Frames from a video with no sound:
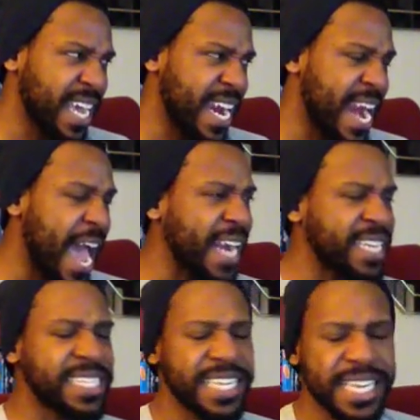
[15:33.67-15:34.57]
9
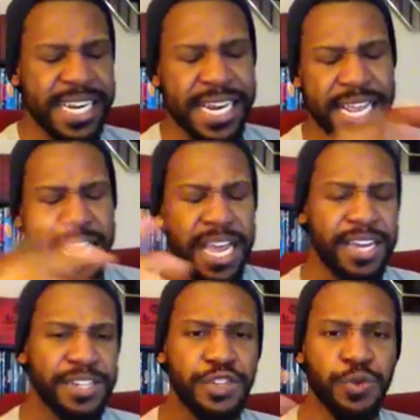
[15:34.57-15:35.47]
and 10
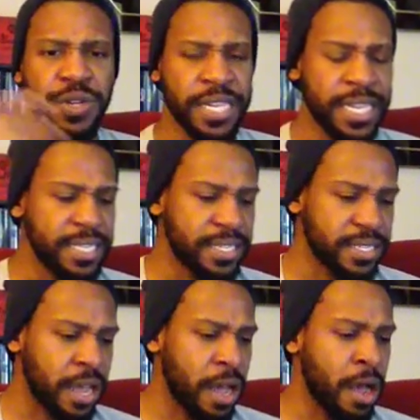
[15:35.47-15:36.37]
to release
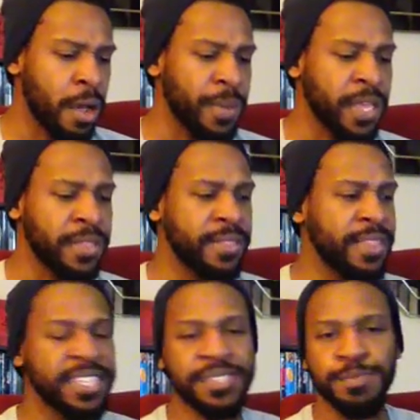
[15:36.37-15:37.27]
in
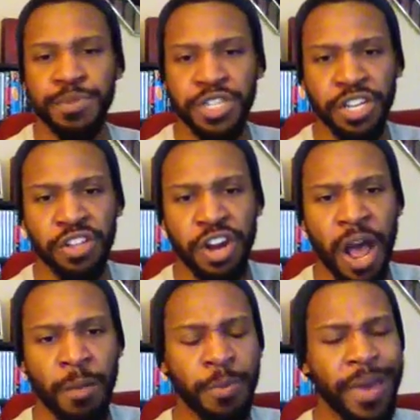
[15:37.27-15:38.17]
this particular
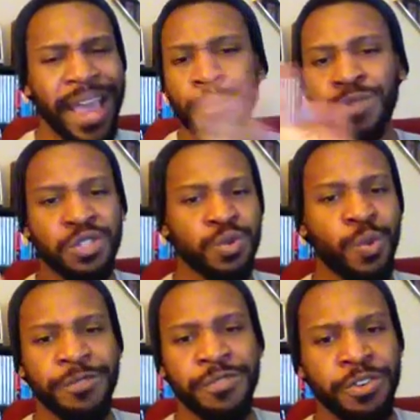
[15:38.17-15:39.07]
combo pack. I'm gonna just
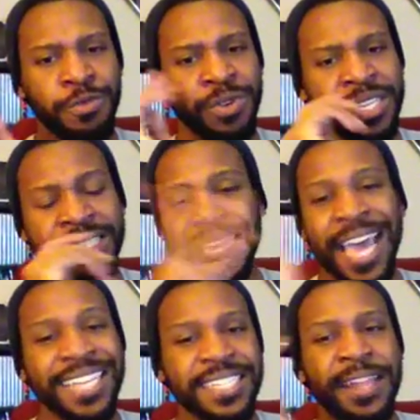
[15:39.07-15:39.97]
wait for it to release. They
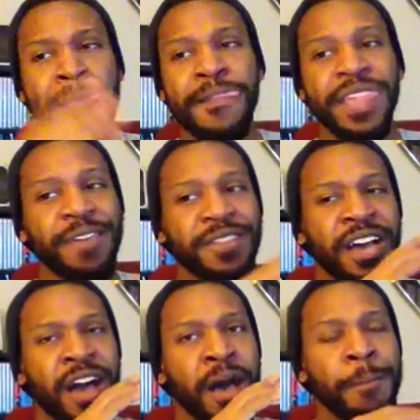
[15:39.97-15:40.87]
haven't made
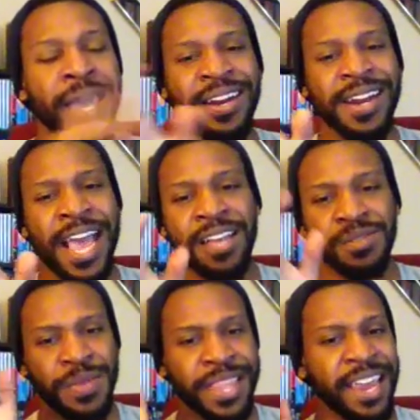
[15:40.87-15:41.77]
an
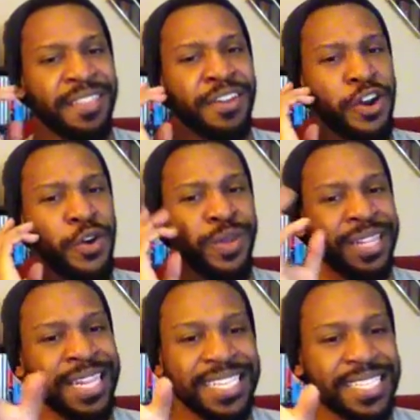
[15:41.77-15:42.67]
announcement that they're gonna
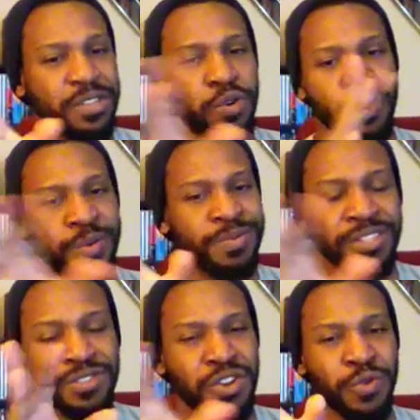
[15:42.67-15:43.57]
release it, or
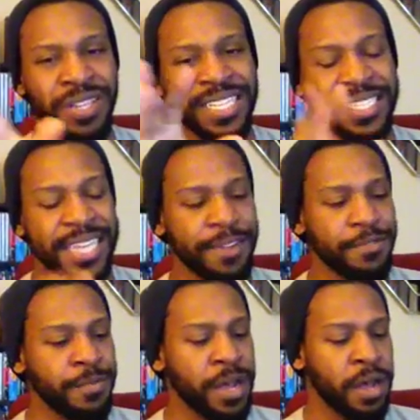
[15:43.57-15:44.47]
there's no release date
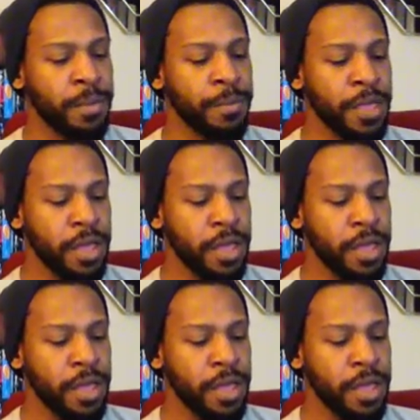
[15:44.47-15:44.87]
from